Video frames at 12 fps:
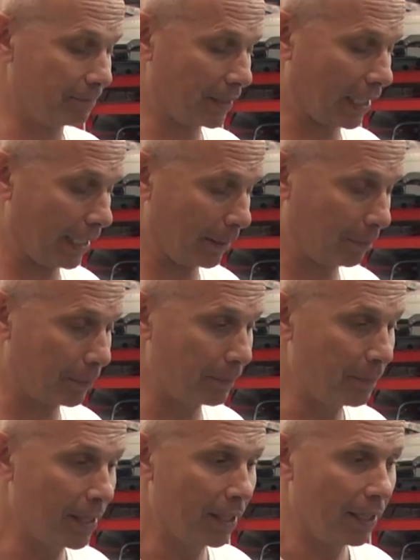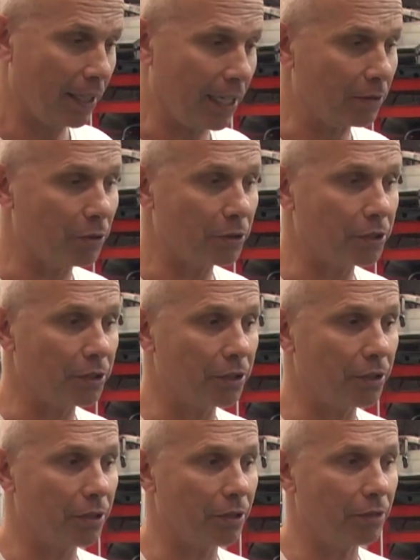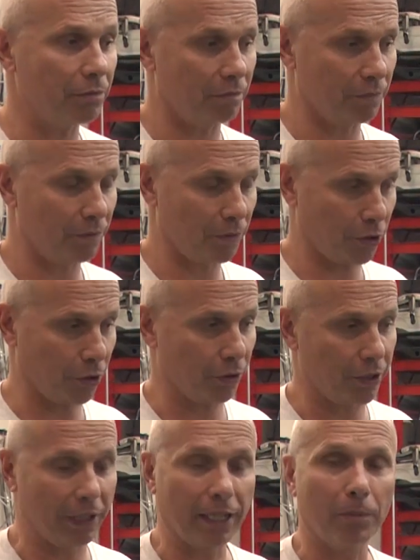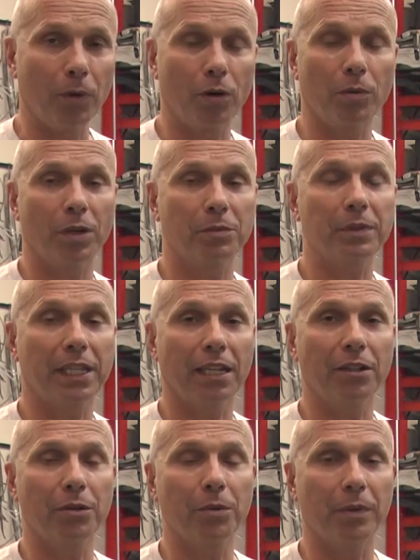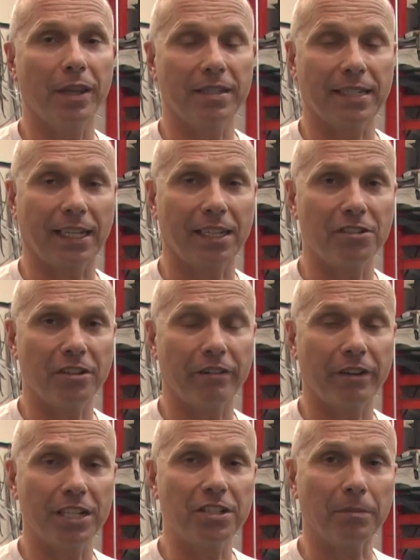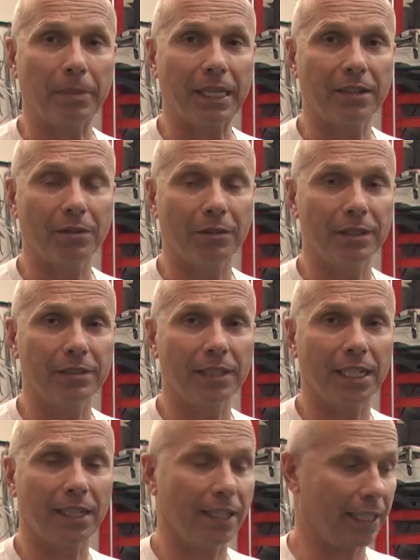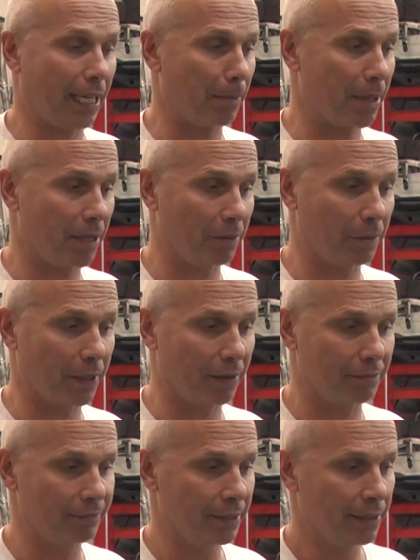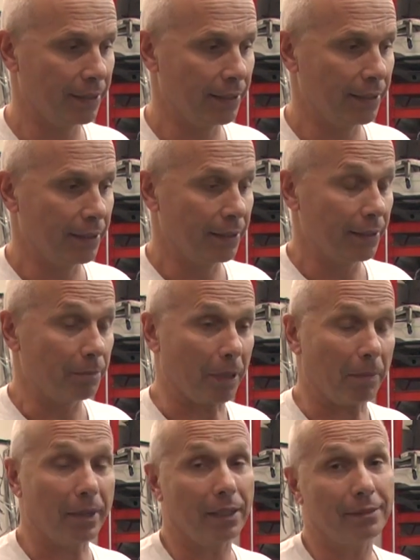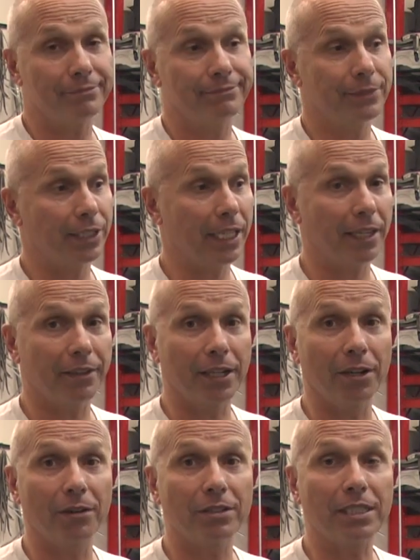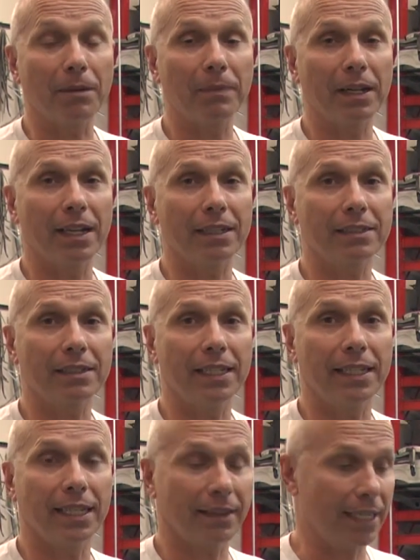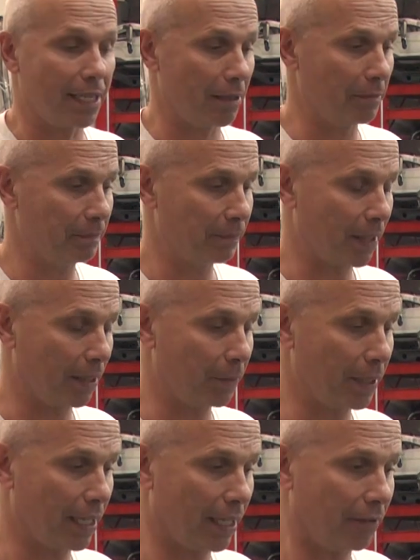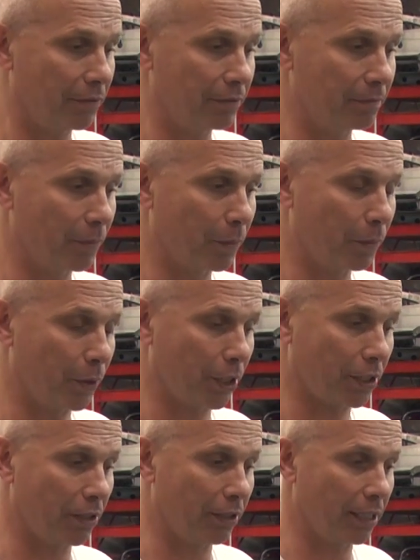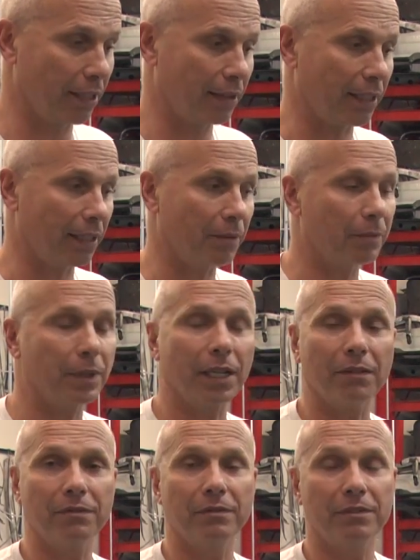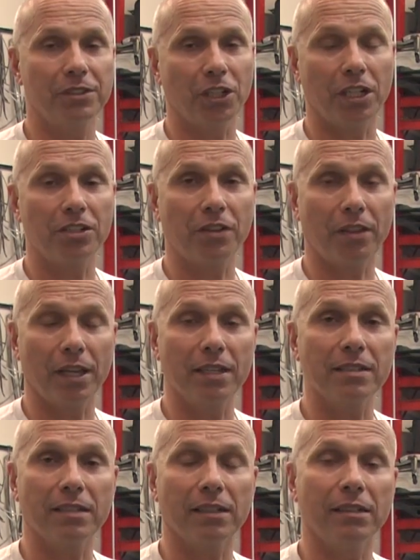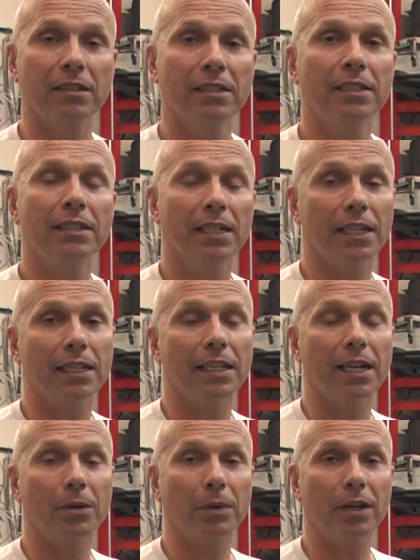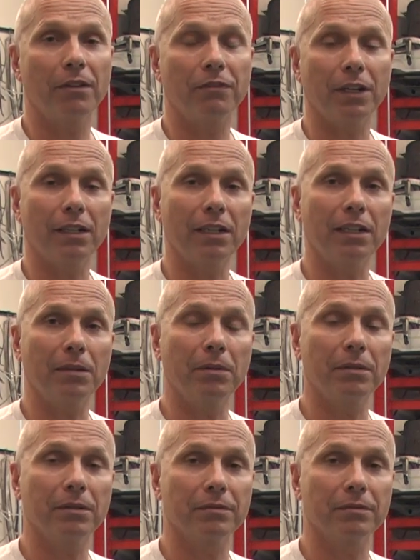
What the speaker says: clip, I'm going to show you a little more what we can do with the second generation bead roller that I came out with probably a year ago or something like that now, and we have worked on it, and we have changed things, and now we are finally